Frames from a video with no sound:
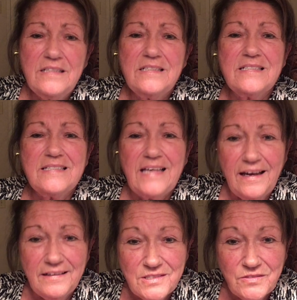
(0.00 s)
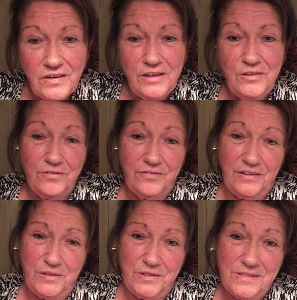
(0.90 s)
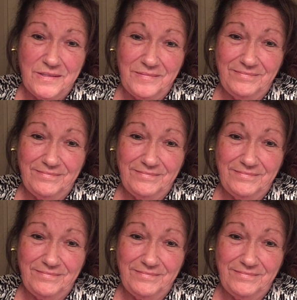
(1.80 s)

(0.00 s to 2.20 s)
to satisfy your fears,